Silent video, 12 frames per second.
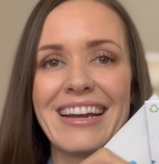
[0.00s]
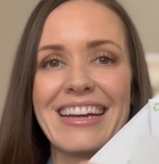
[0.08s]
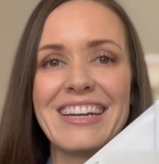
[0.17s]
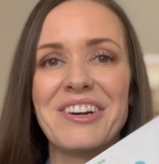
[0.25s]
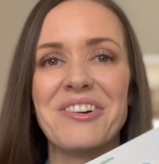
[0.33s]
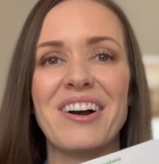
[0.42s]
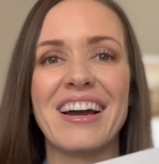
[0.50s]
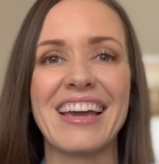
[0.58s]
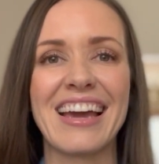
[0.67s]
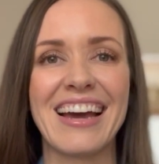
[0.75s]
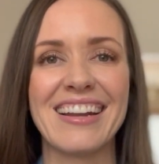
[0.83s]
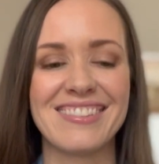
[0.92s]
I know I
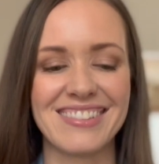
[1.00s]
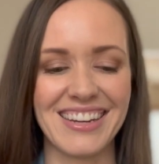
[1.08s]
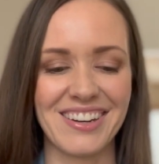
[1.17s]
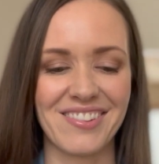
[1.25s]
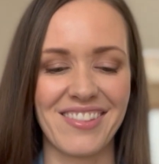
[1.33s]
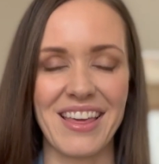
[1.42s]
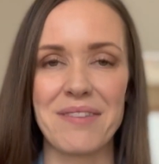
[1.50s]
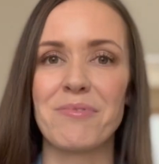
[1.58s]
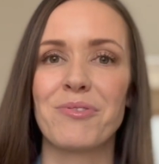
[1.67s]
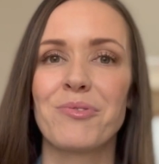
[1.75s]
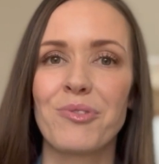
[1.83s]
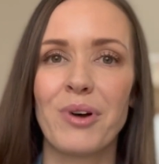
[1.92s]
had seen
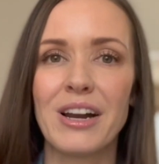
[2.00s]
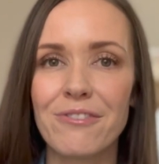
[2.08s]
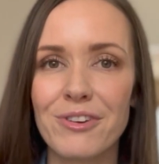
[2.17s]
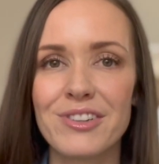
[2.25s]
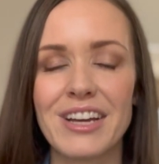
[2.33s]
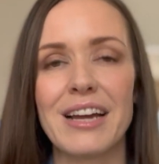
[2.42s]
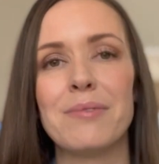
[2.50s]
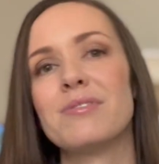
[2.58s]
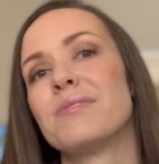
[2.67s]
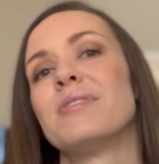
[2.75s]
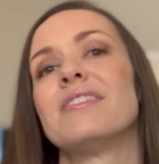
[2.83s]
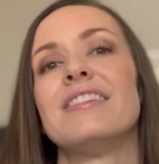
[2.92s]
them quite a few
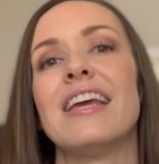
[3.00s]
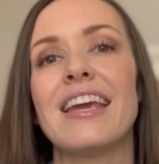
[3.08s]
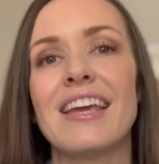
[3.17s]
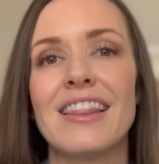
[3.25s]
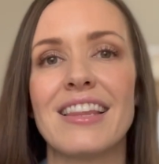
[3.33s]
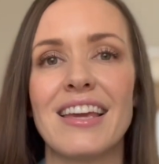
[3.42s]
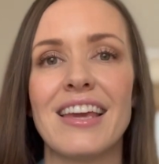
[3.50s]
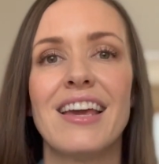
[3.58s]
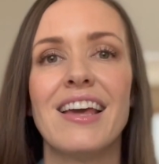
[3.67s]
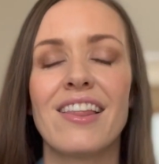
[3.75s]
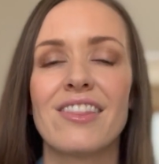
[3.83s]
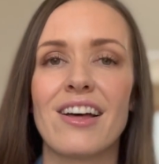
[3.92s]
times, mistakenly
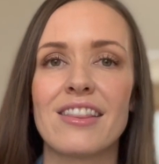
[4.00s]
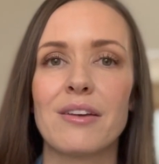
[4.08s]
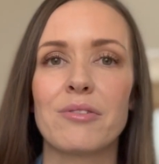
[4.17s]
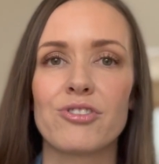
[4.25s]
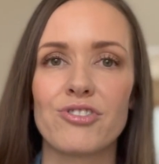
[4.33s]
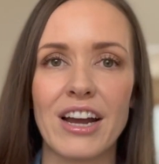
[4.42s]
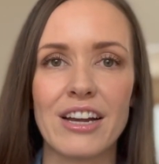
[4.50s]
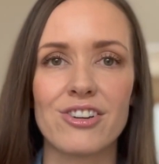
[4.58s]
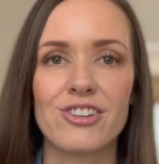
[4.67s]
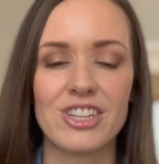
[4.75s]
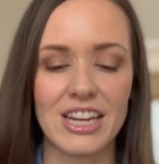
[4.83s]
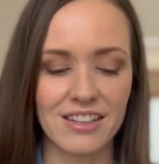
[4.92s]
thought they were
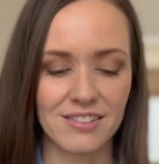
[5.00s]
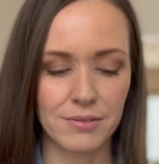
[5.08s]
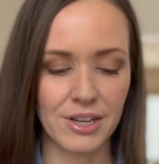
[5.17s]
dryer sheets.